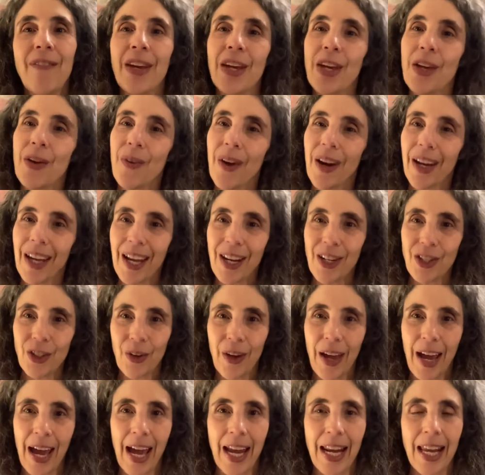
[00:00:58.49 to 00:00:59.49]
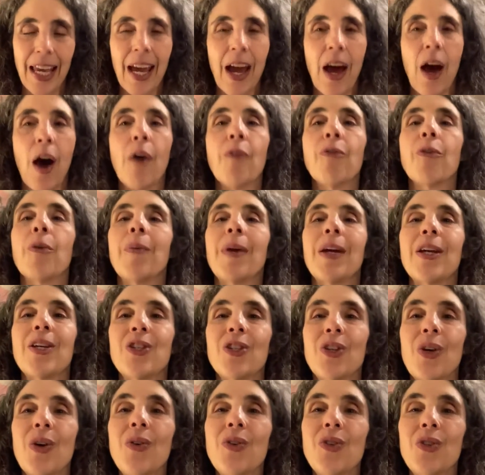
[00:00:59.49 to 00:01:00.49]
Thank you, Archangel Haniel, for being
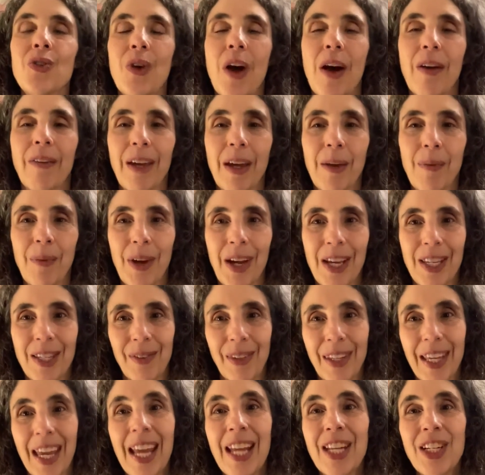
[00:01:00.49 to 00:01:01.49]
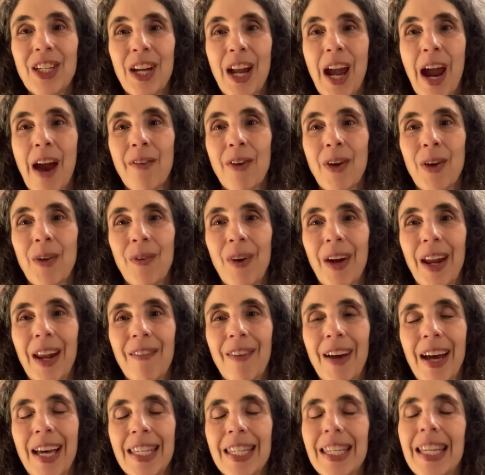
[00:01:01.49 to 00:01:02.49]
so strongly present with each and every one
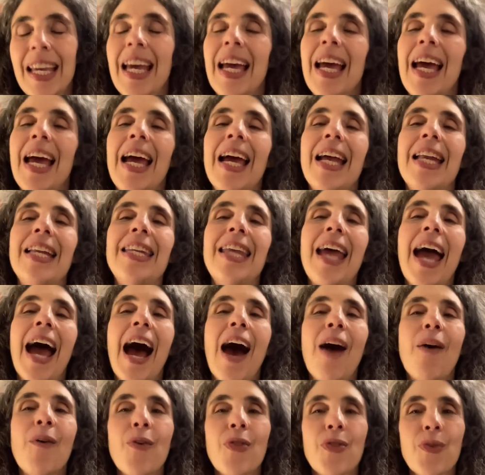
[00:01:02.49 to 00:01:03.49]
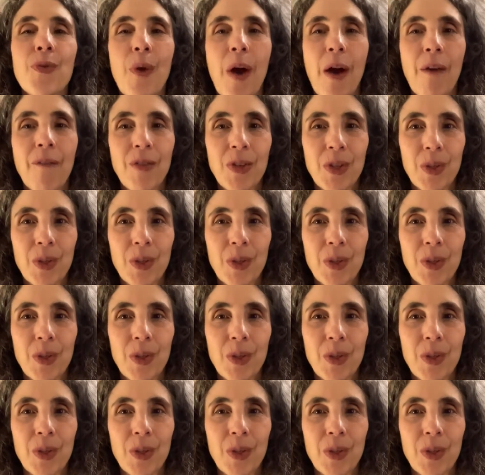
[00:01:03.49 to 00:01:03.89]
of us now and throughout